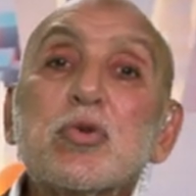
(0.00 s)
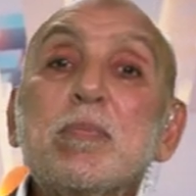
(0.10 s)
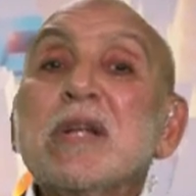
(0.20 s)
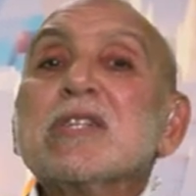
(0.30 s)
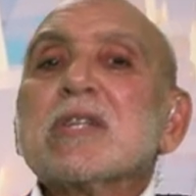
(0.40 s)

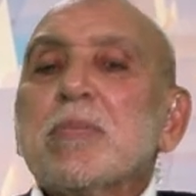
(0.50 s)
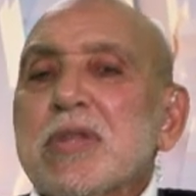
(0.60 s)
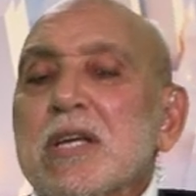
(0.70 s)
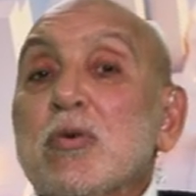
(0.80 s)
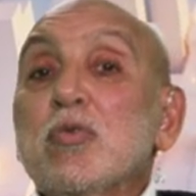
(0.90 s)
to build
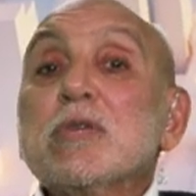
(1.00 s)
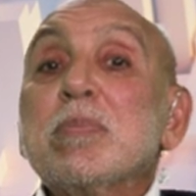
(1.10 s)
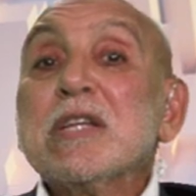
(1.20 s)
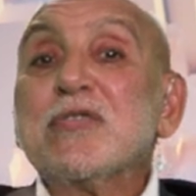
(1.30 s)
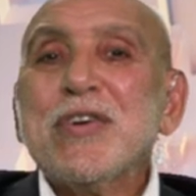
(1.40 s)
something
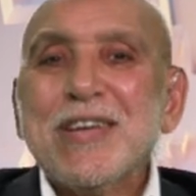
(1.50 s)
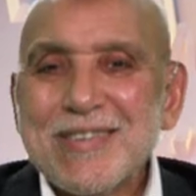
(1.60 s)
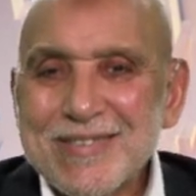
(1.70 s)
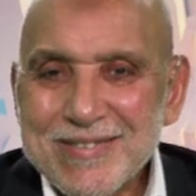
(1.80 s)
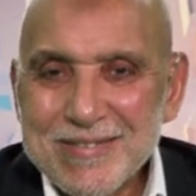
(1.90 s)
which might
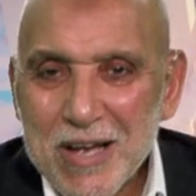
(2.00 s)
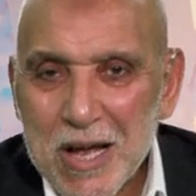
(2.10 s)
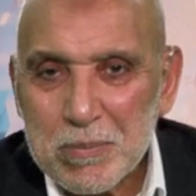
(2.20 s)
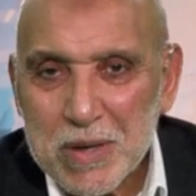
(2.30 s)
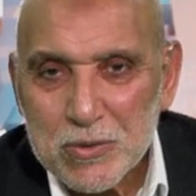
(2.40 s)
fail
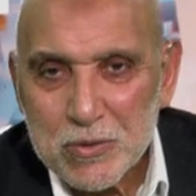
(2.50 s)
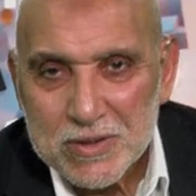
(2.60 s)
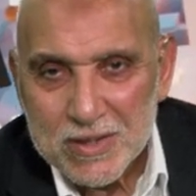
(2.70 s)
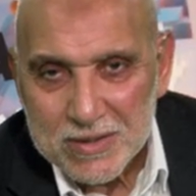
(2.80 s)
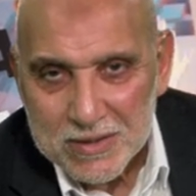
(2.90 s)
and might
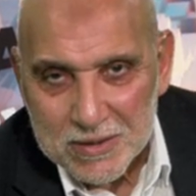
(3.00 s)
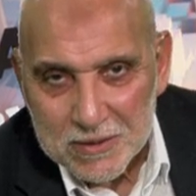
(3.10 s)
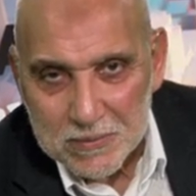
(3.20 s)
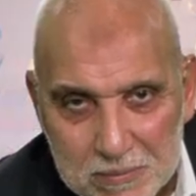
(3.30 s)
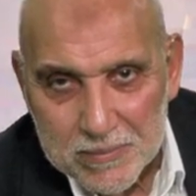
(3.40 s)
not succeed.